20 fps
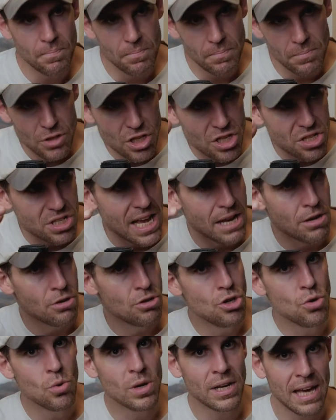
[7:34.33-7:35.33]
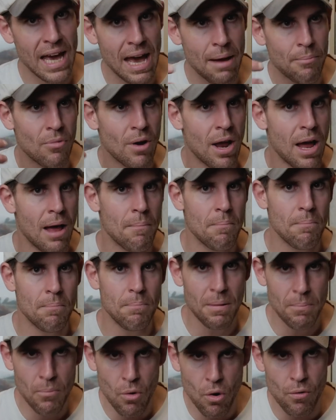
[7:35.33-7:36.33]
Just that newer camera, a
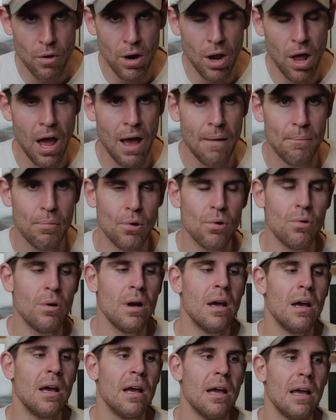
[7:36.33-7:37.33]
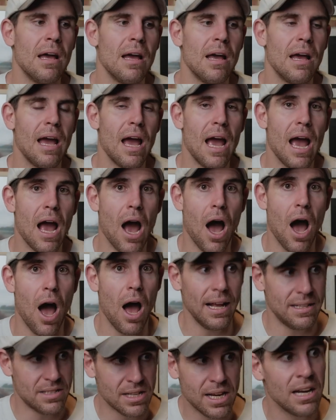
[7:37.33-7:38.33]
bit more reliable.
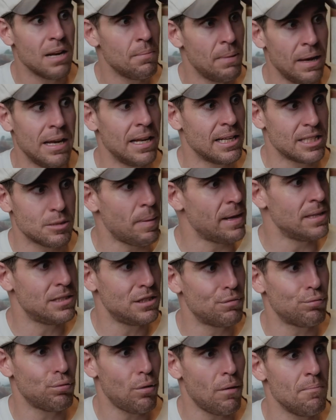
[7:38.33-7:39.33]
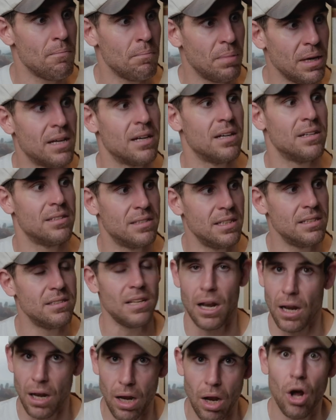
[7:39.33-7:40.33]
It's going to be an expensive problem because it's
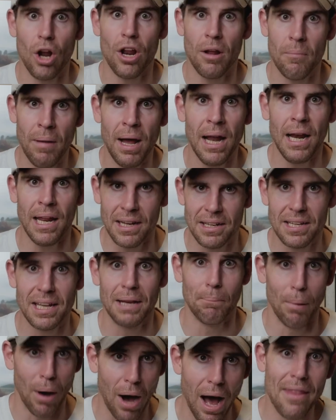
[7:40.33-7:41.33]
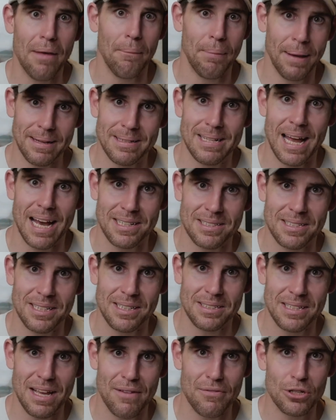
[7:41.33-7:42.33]
a lot of money to buy the Pentax
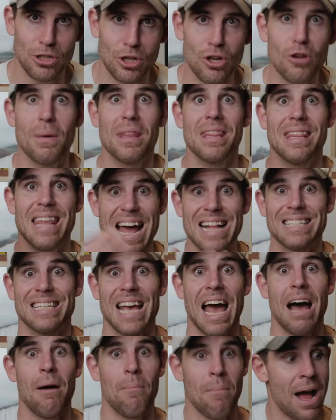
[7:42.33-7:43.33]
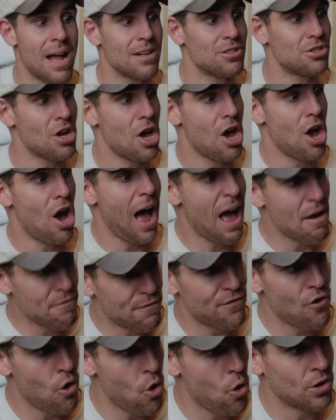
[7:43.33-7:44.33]
6.7 II, but that's how much I have
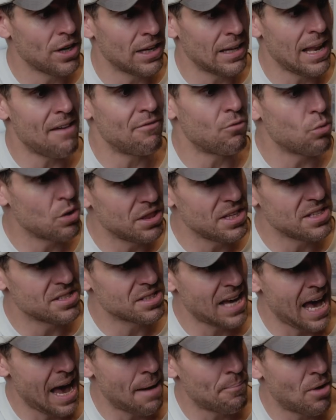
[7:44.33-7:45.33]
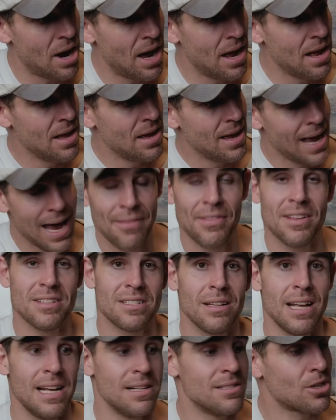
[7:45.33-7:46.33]
fallen in love with this camera and this
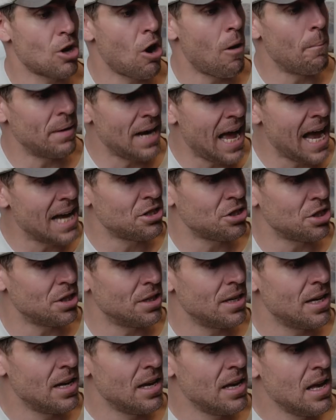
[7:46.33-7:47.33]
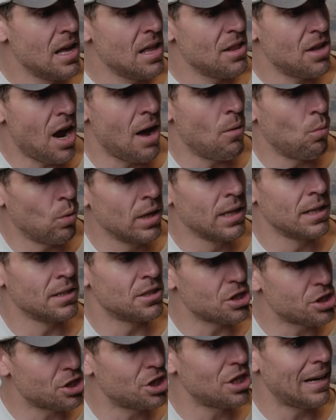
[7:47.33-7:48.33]
lens combination, that I'm willing to
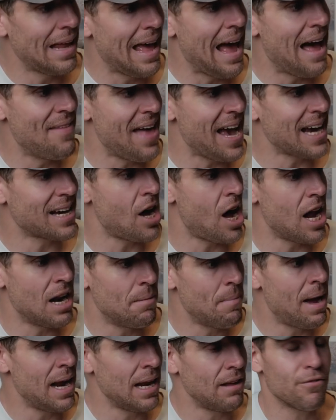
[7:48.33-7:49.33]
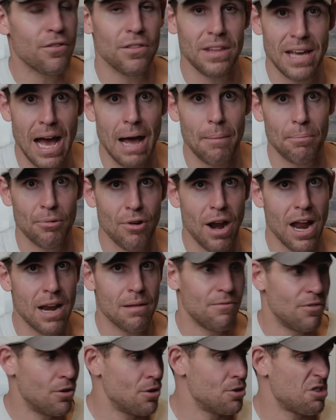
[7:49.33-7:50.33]
shill out that kind of money for the
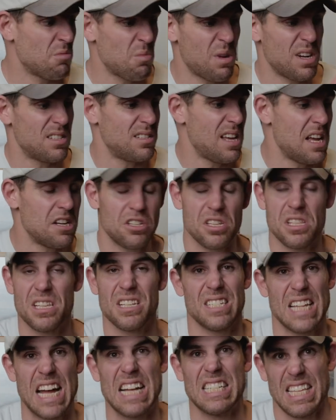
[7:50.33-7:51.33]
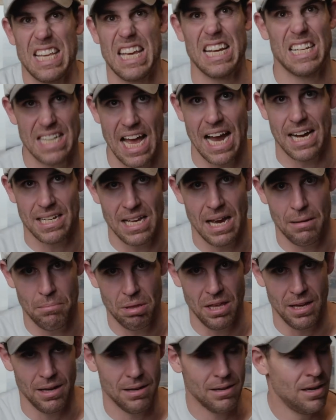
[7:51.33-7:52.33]
upgraded version, when essentially this does the exact same
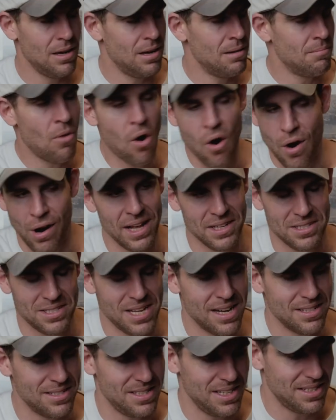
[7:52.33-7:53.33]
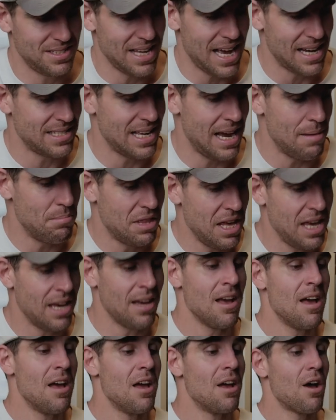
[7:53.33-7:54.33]
thing. More or less does the exact same thing.
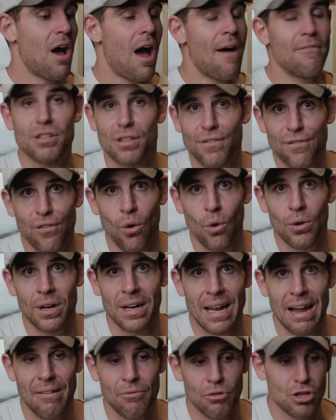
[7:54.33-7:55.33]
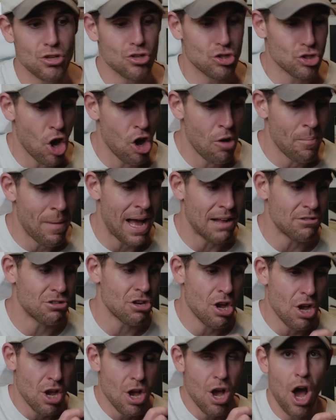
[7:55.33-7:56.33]
I've just fallen in love with it so much,
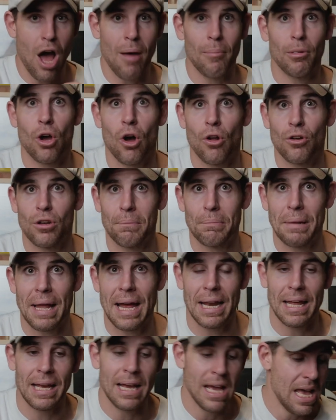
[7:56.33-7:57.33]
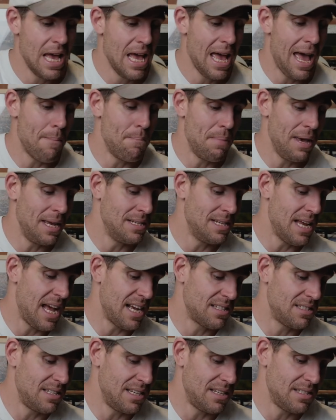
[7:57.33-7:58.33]
I'm contemplating a
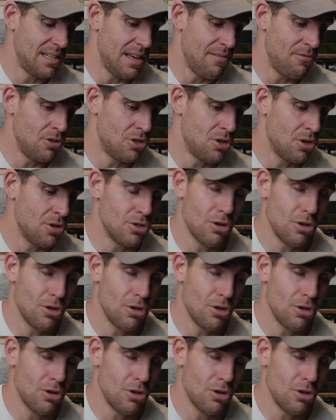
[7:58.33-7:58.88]
Pentax 6.7 II.